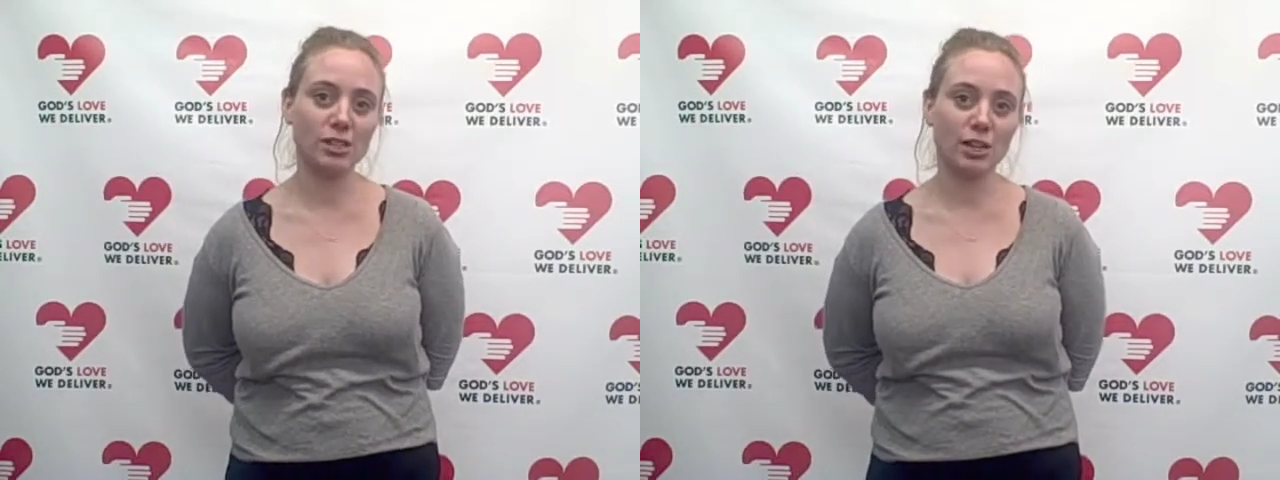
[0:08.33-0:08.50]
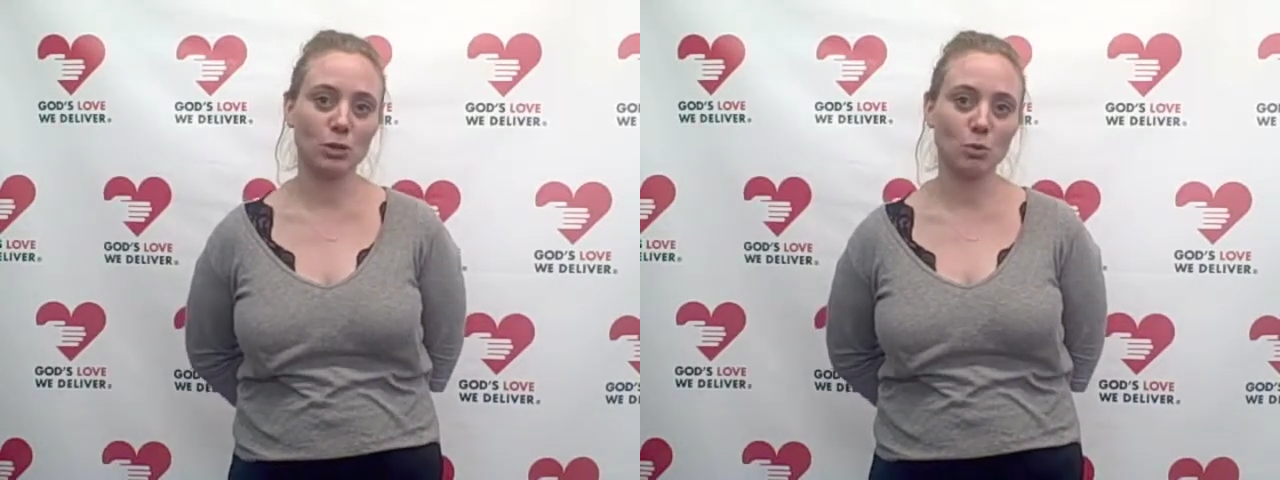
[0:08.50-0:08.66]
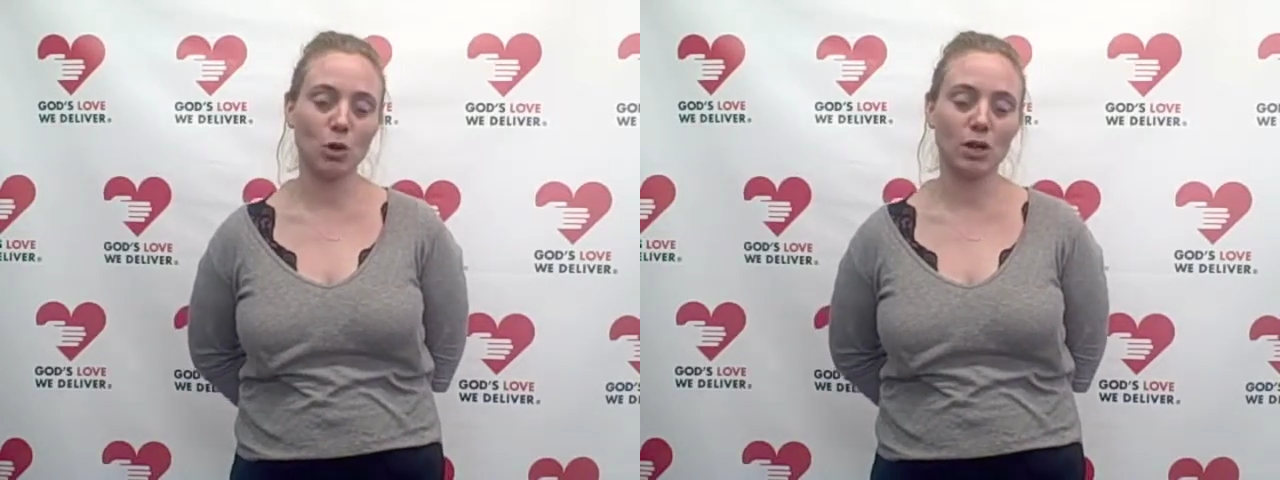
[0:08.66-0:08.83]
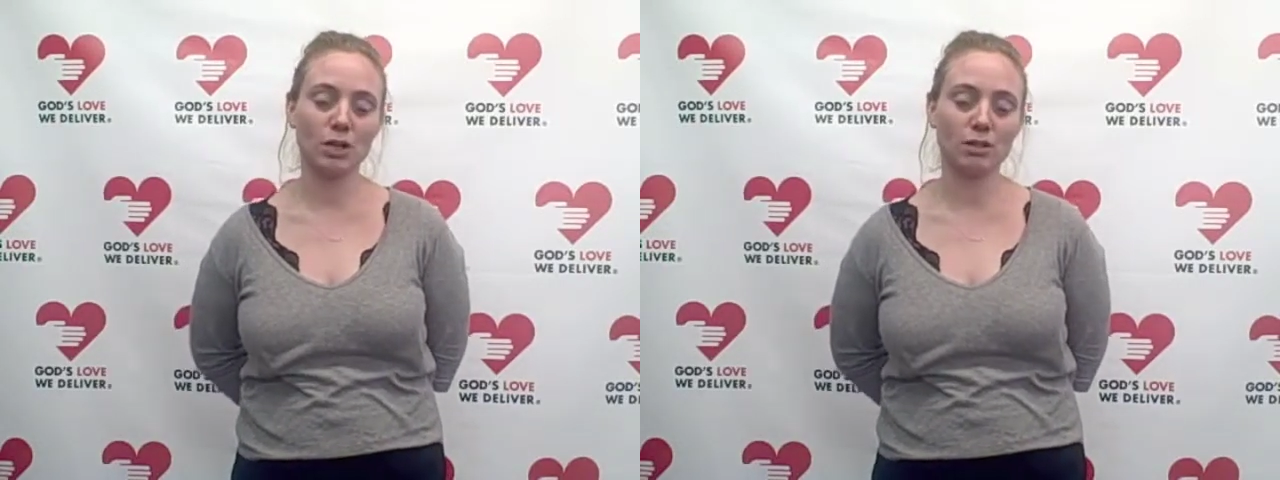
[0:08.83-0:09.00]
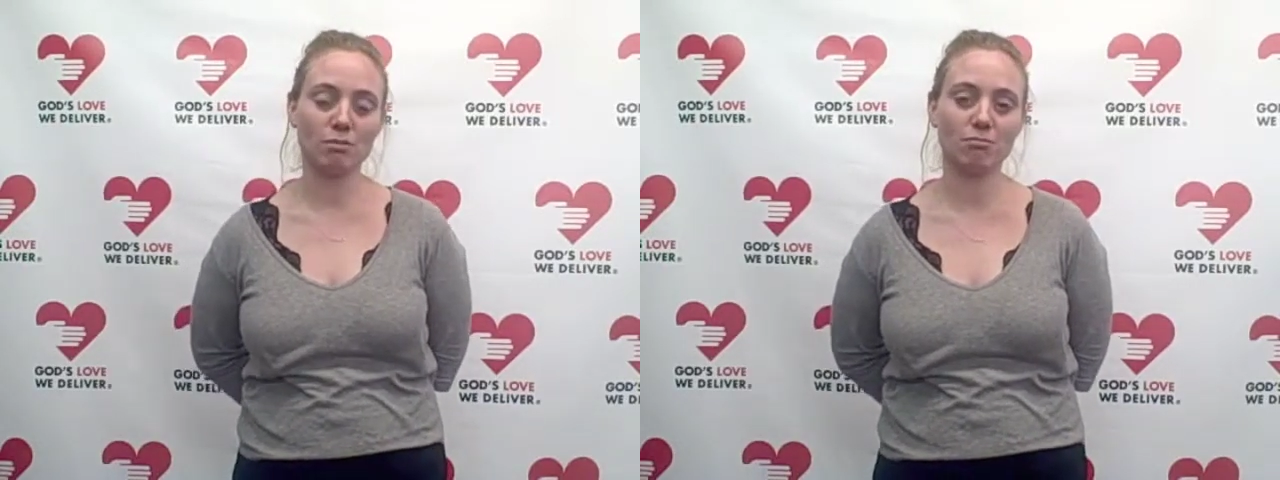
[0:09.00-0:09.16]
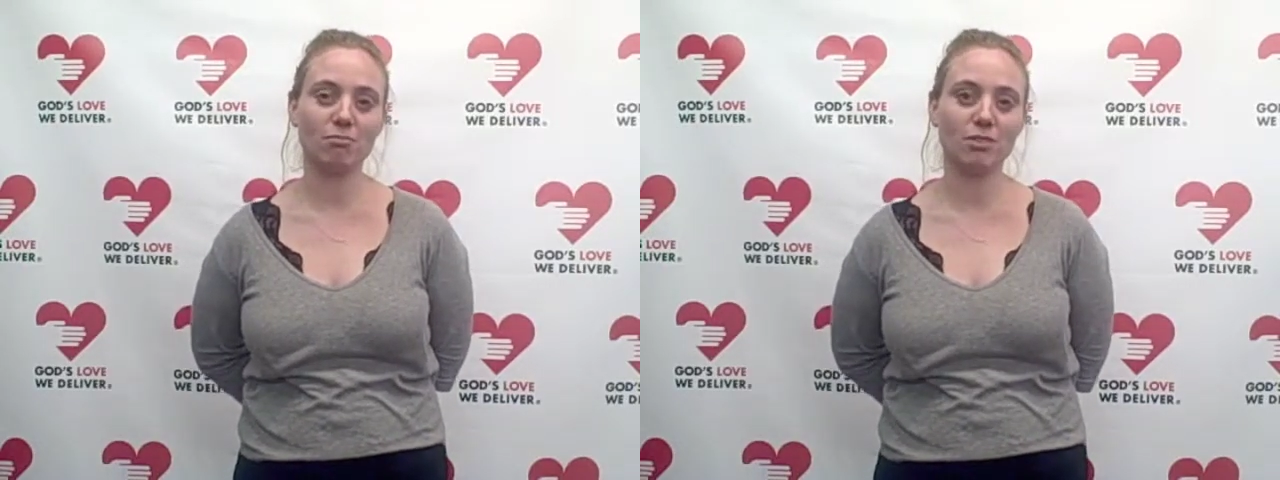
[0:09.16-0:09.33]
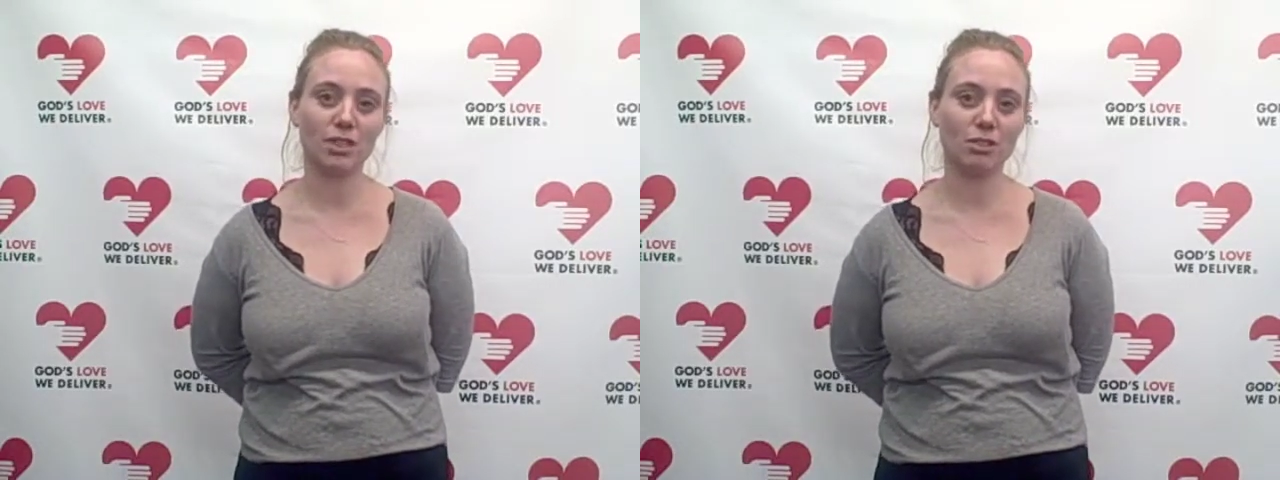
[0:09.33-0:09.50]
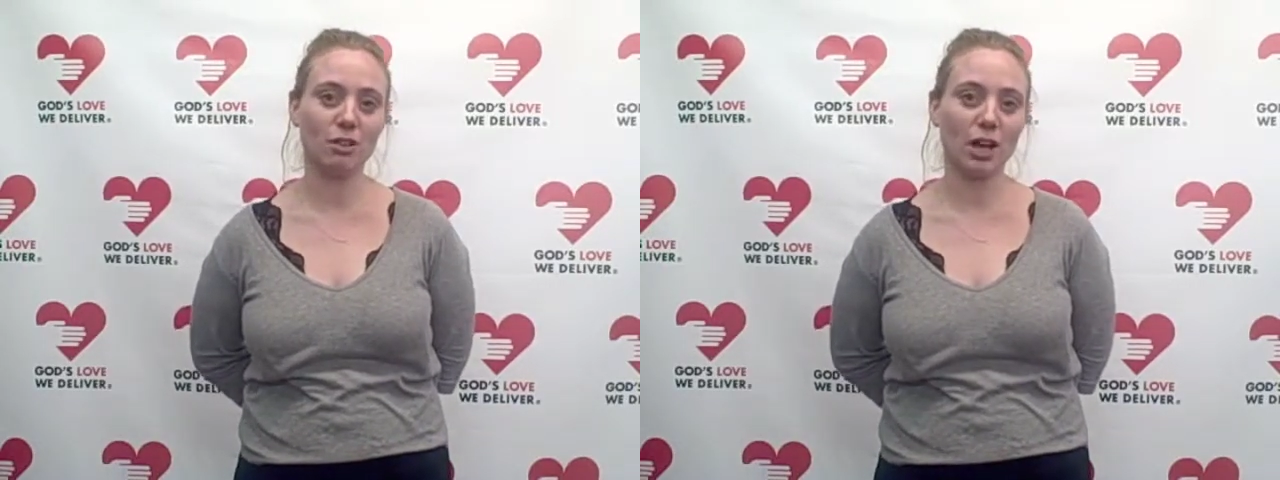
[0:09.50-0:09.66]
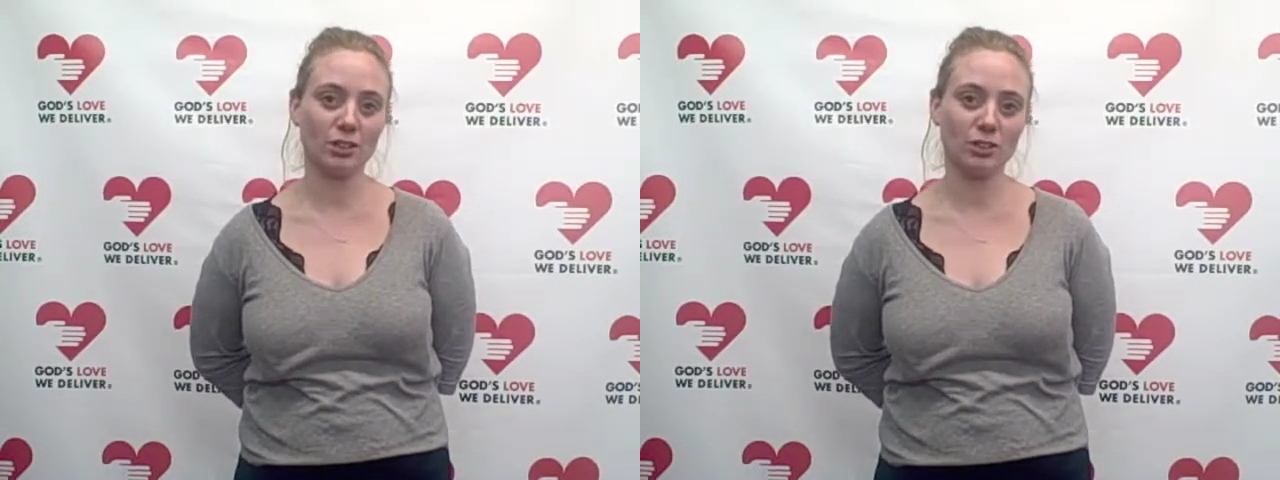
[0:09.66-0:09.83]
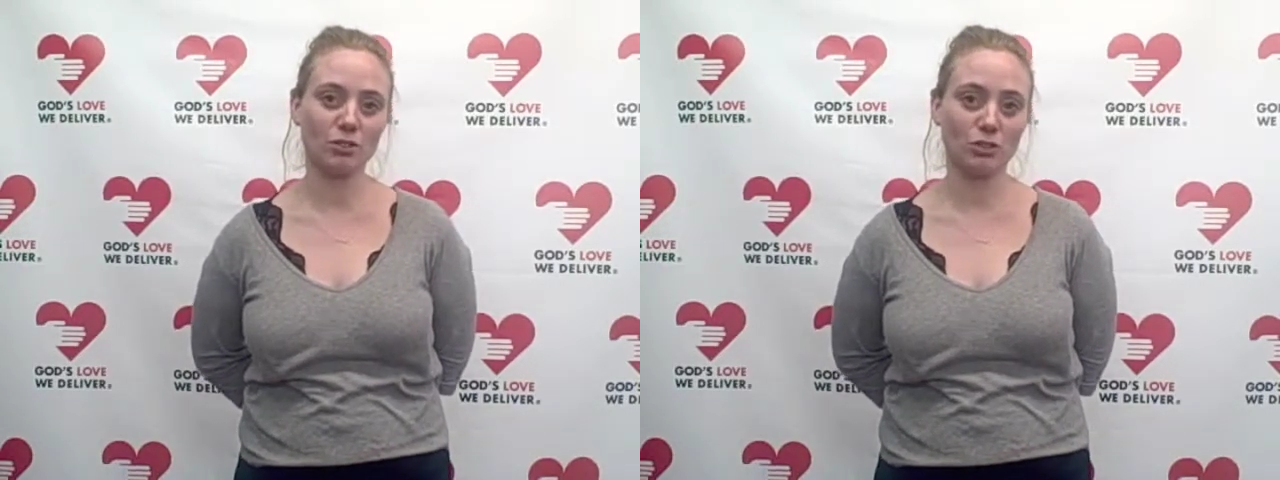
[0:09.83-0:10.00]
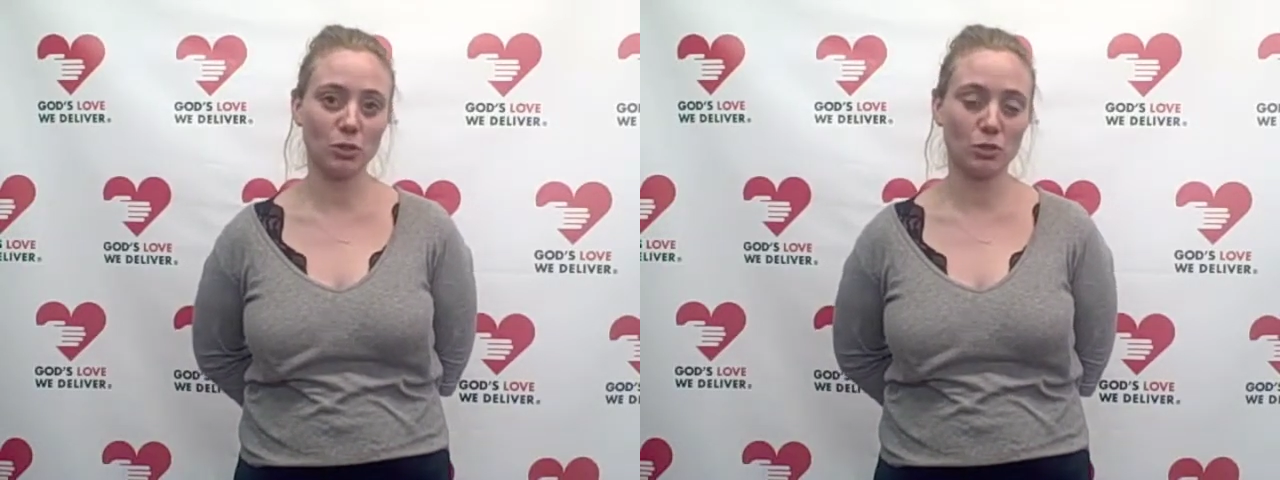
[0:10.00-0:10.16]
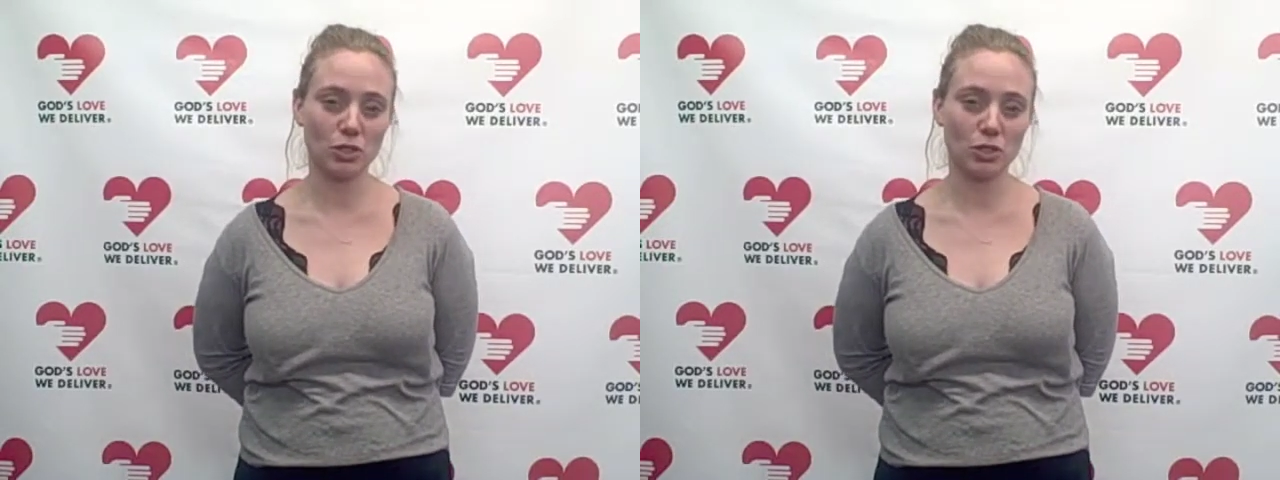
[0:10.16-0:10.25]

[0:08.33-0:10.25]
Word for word: anyone in the last few